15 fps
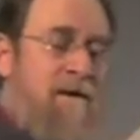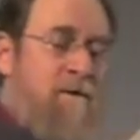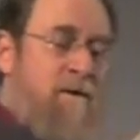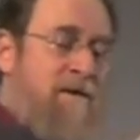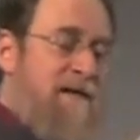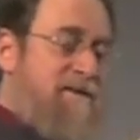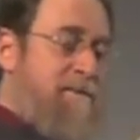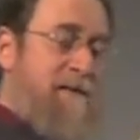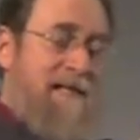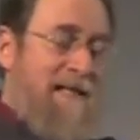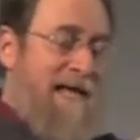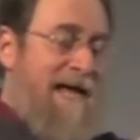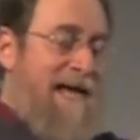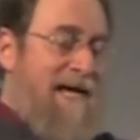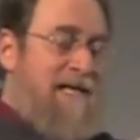We don't have to be
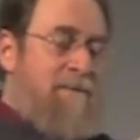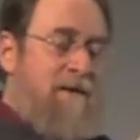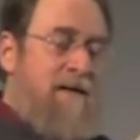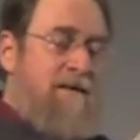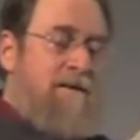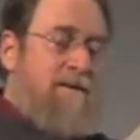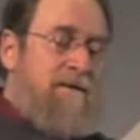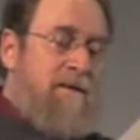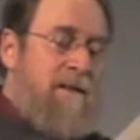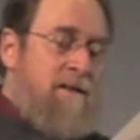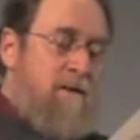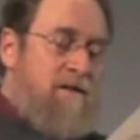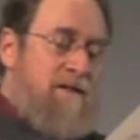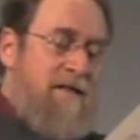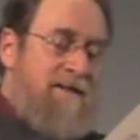glad, but it
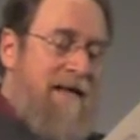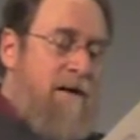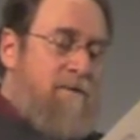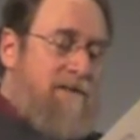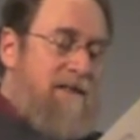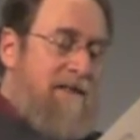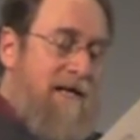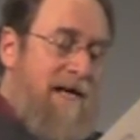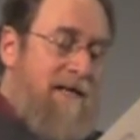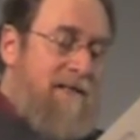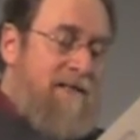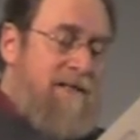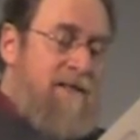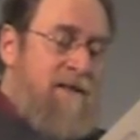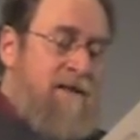looks like that was the
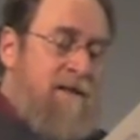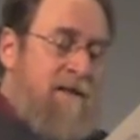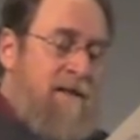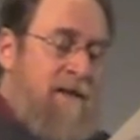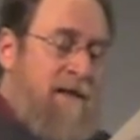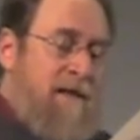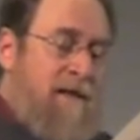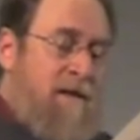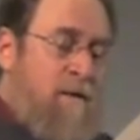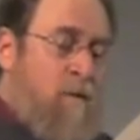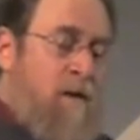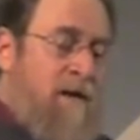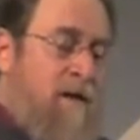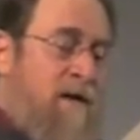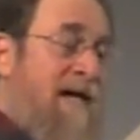case. At
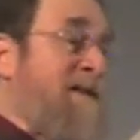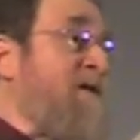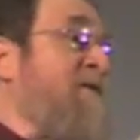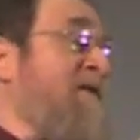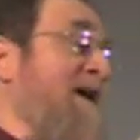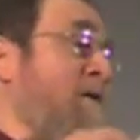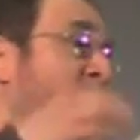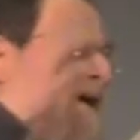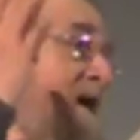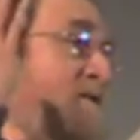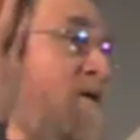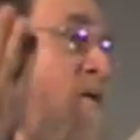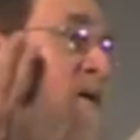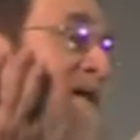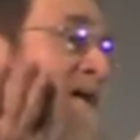the federal
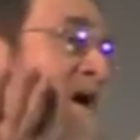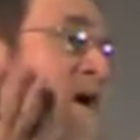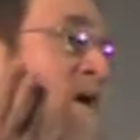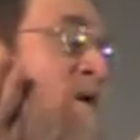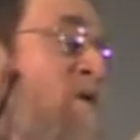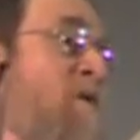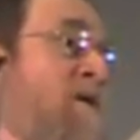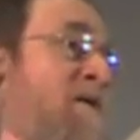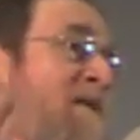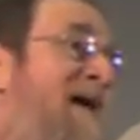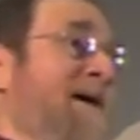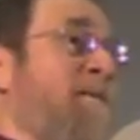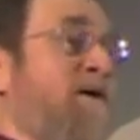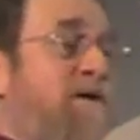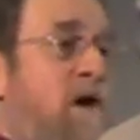level, we know the
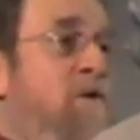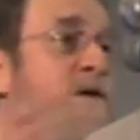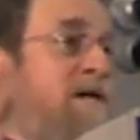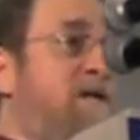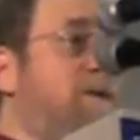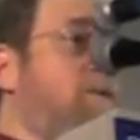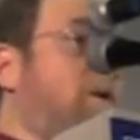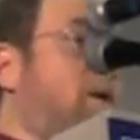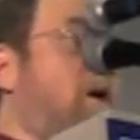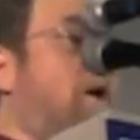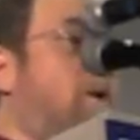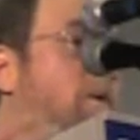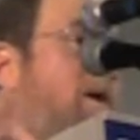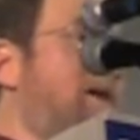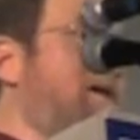Hamiltonians were
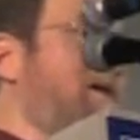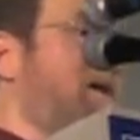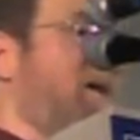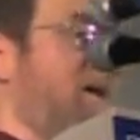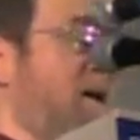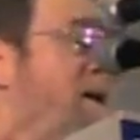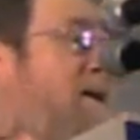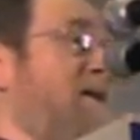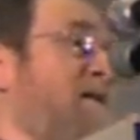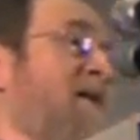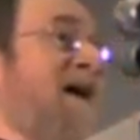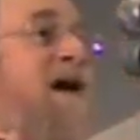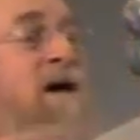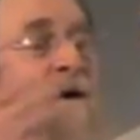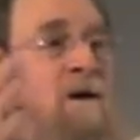always
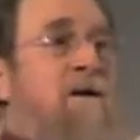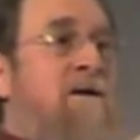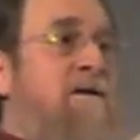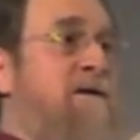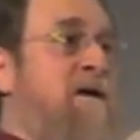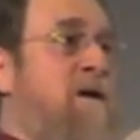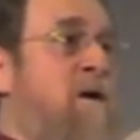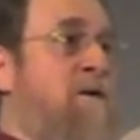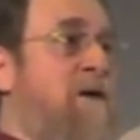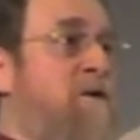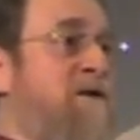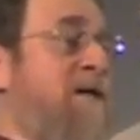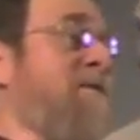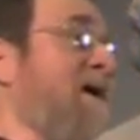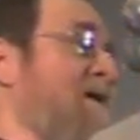there, although
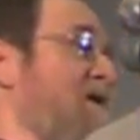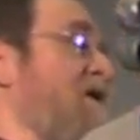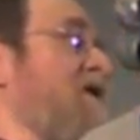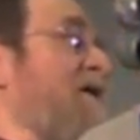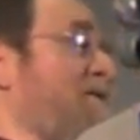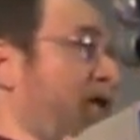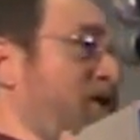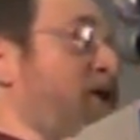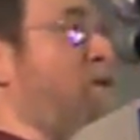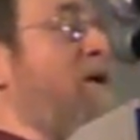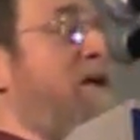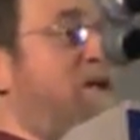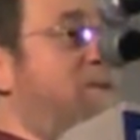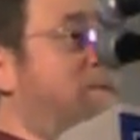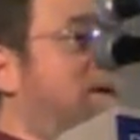sometimes the Jeffersonians